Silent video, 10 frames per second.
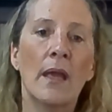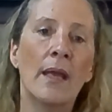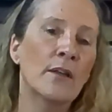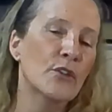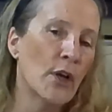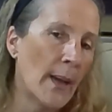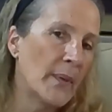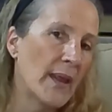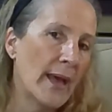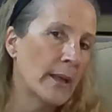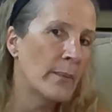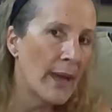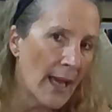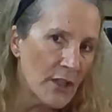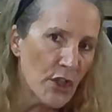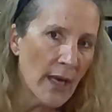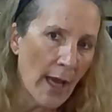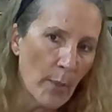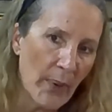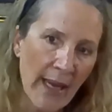And on top of that, imagine
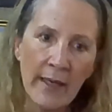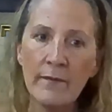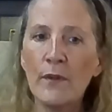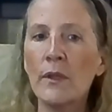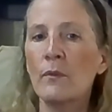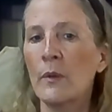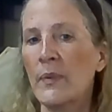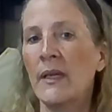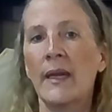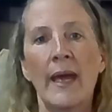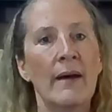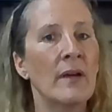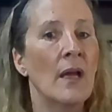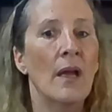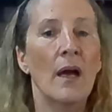how painful it would be to have